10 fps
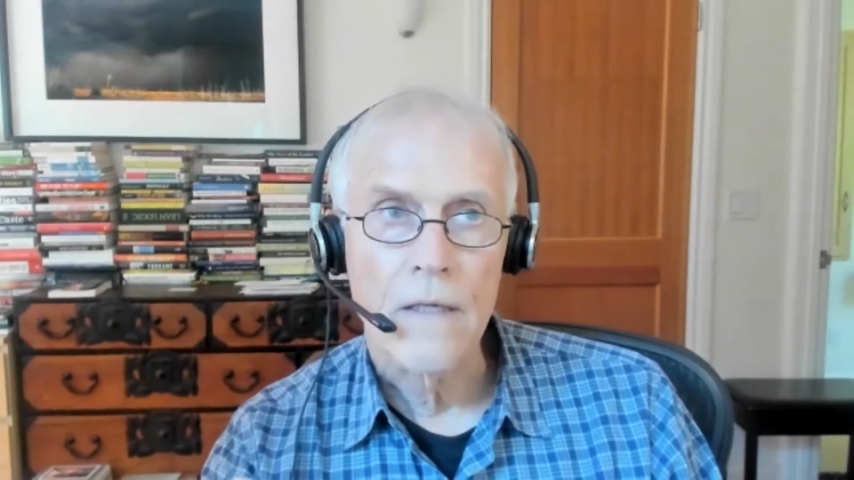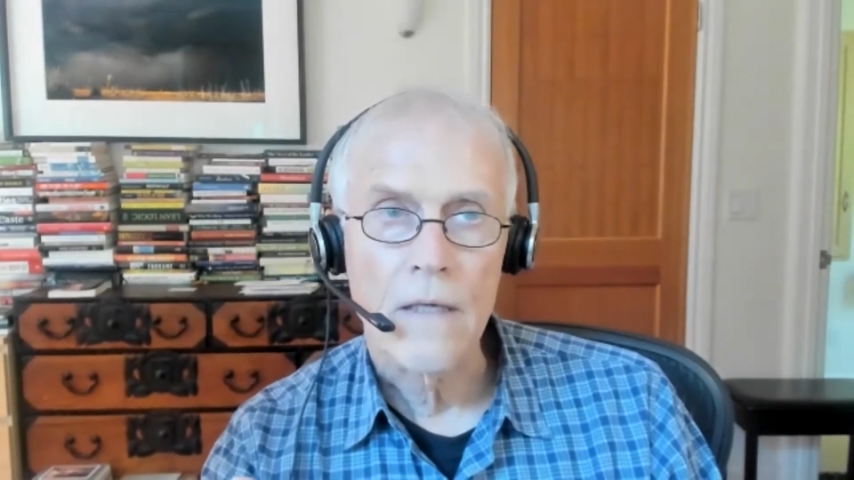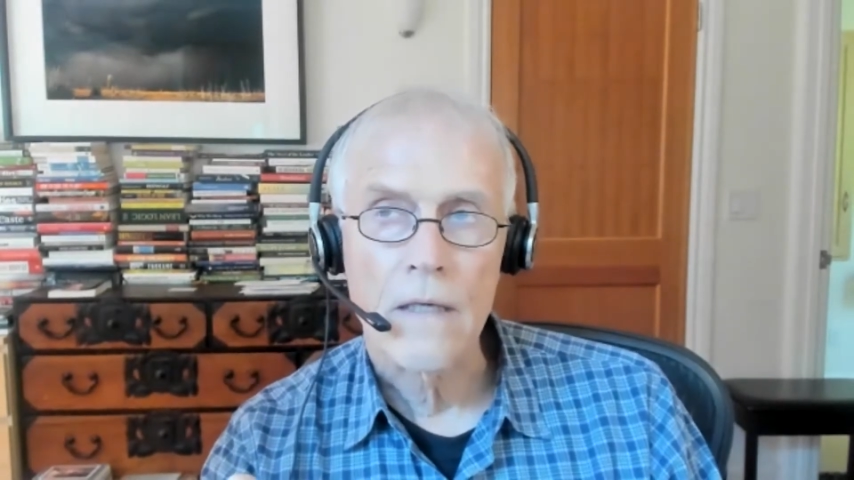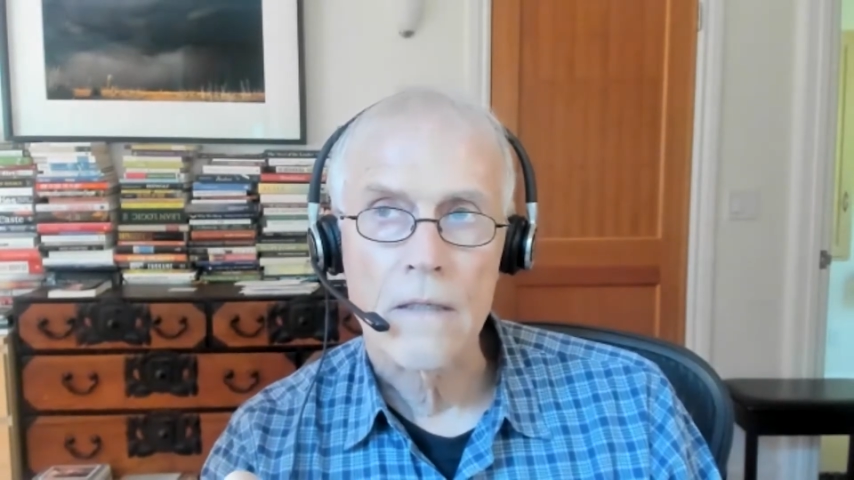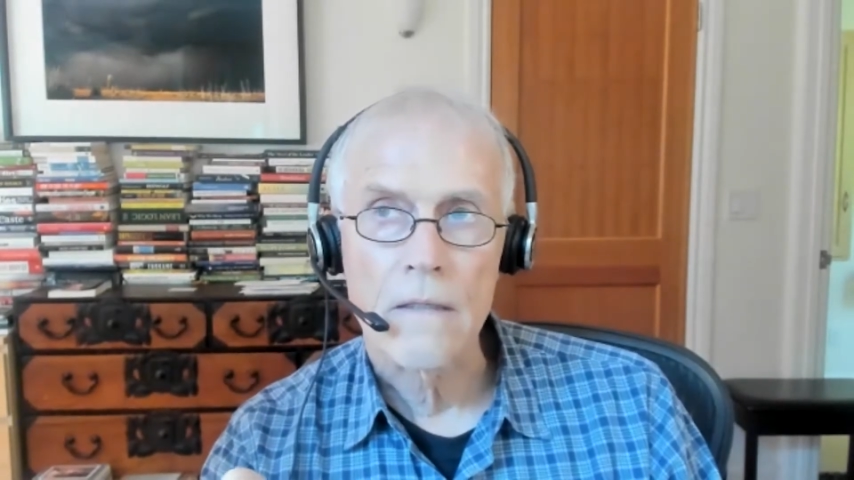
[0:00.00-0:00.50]

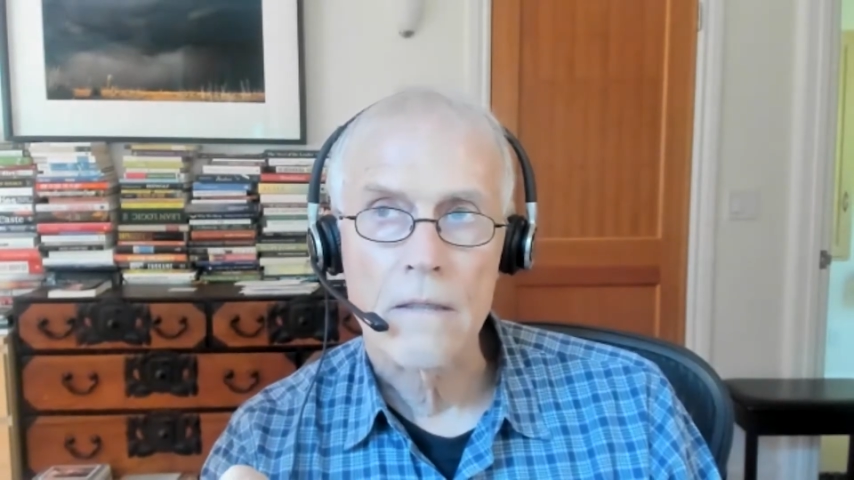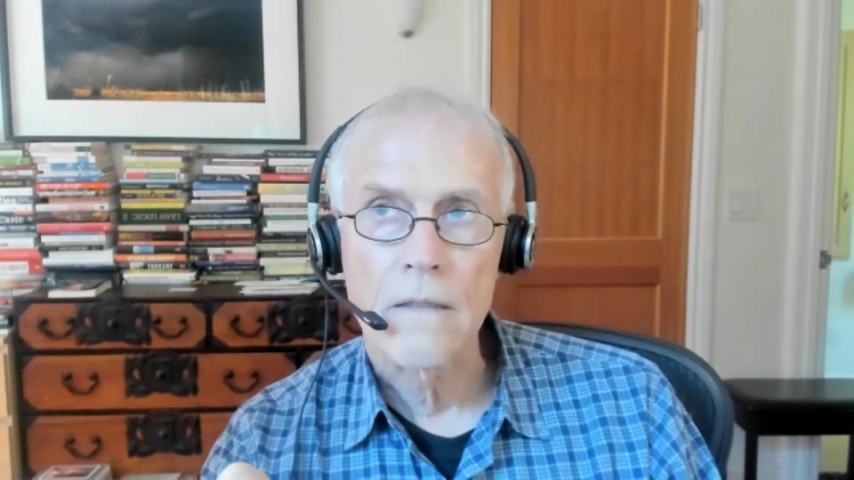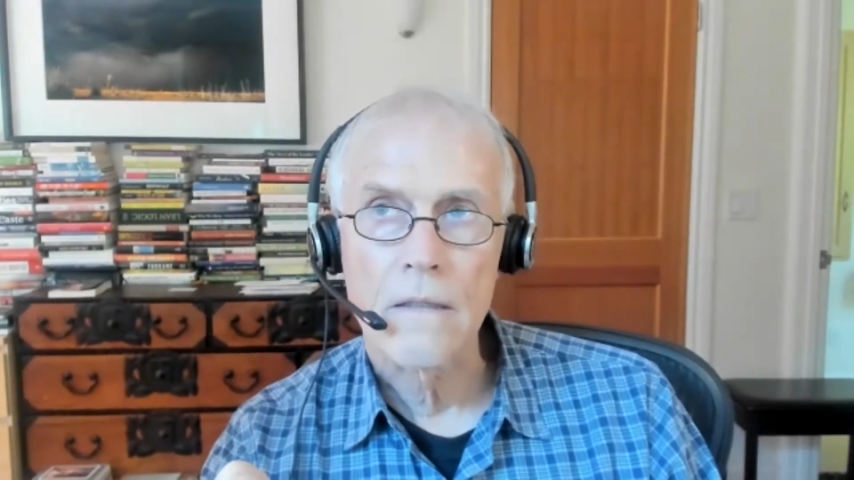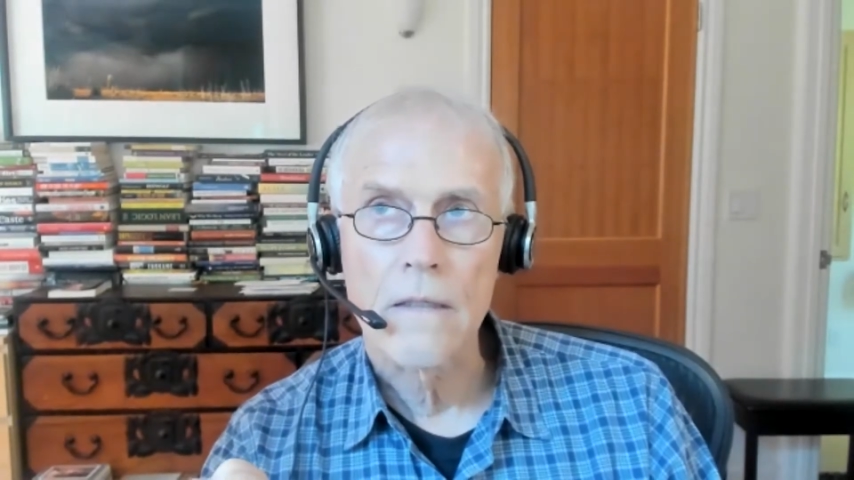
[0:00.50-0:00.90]
And